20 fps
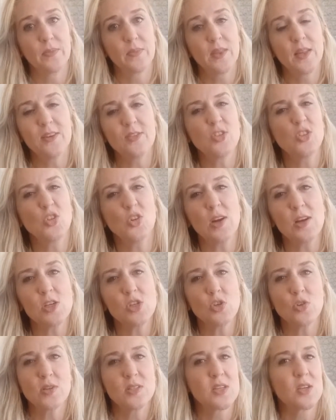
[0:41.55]
Now
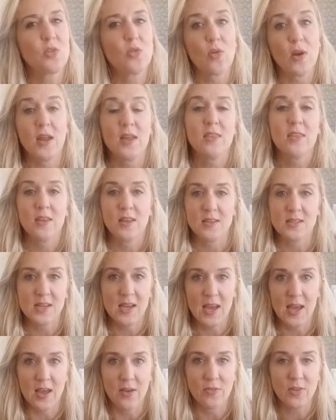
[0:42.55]
structure is a great thing to
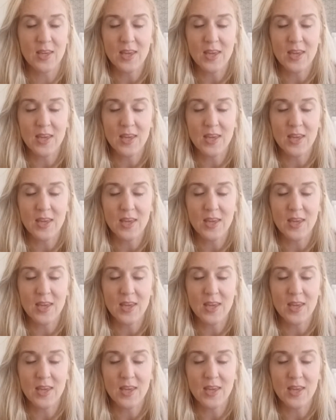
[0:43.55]
have.